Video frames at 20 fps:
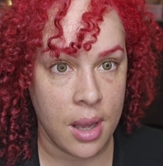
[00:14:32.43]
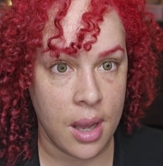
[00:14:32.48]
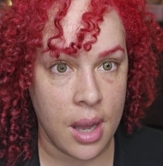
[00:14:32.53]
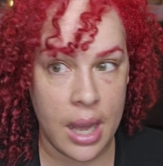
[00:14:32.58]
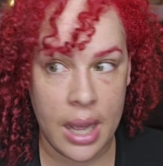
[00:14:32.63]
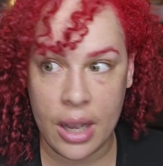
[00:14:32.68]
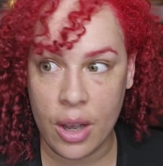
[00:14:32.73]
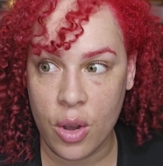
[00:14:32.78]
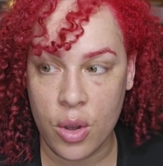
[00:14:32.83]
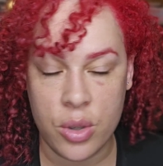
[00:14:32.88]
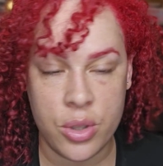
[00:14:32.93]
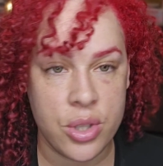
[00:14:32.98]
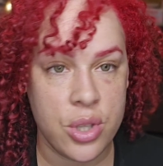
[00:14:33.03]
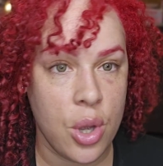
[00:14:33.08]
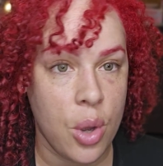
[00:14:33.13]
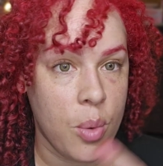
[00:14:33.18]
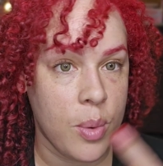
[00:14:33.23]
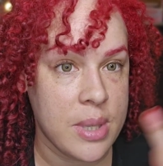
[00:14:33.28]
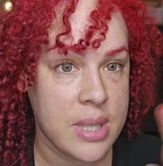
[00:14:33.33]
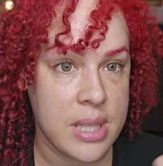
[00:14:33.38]
I
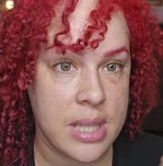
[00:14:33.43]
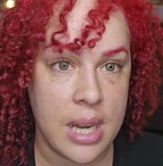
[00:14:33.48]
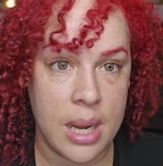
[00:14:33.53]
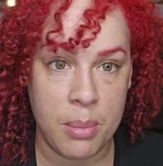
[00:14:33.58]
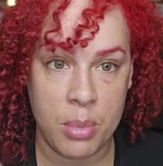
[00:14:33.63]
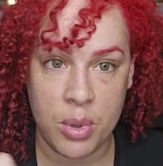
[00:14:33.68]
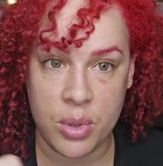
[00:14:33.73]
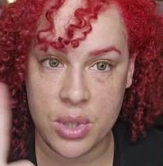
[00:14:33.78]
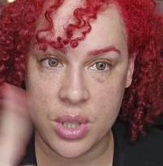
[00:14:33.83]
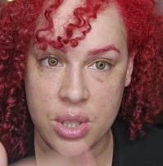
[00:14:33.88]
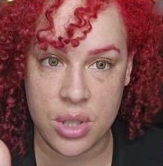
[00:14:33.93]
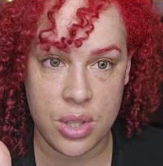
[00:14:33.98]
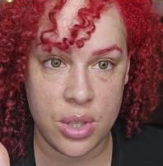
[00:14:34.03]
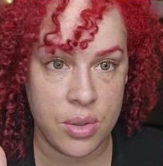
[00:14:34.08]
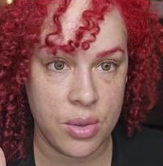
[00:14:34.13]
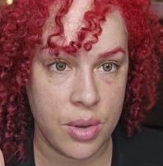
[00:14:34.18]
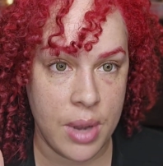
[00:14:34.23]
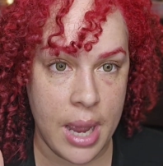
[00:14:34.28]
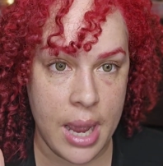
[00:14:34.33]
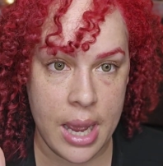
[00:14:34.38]
also wasn't able to
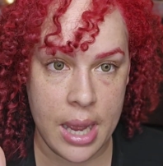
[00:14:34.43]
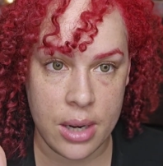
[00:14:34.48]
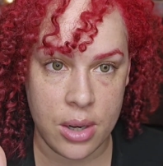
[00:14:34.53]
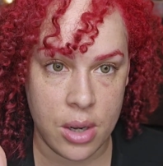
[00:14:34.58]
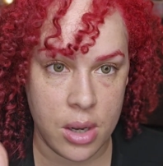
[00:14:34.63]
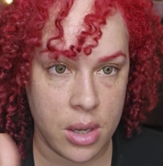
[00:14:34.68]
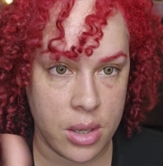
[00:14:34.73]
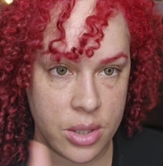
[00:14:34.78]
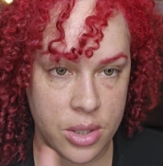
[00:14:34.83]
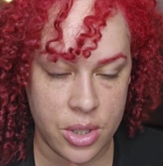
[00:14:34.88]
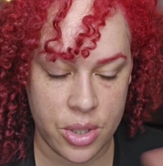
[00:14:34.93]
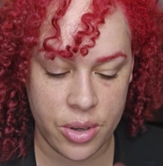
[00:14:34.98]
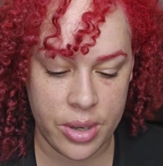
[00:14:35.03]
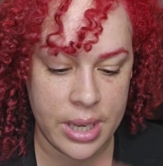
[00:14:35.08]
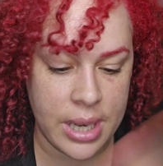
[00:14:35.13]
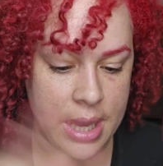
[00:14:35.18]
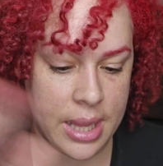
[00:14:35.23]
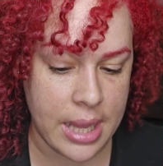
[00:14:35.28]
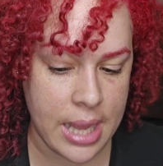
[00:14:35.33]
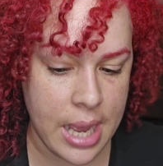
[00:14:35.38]
do add-ons or
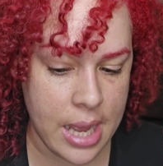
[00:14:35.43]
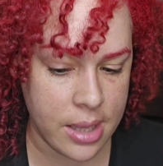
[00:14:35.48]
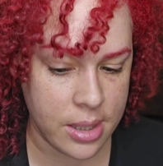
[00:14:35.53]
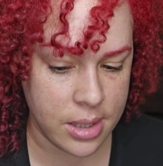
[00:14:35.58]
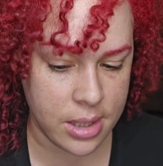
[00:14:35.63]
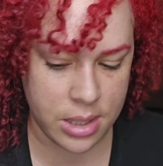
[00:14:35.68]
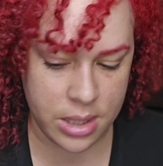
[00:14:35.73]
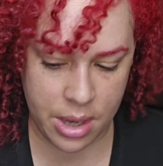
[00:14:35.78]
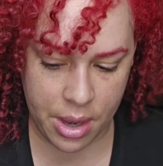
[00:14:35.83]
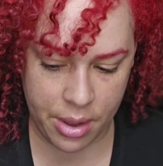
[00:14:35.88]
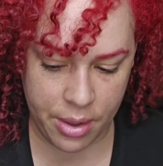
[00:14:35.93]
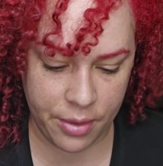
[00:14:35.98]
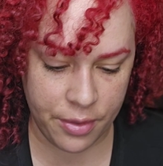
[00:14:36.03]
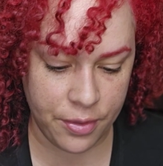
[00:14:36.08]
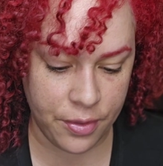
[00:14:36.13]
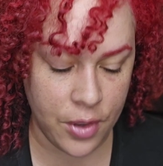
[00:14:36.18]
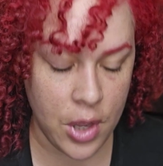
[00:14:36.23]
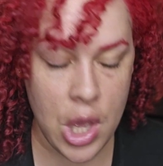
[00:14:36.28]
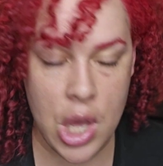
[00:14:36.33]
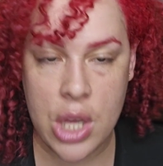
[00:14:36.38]
any of that
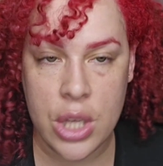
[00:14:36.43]
stuff.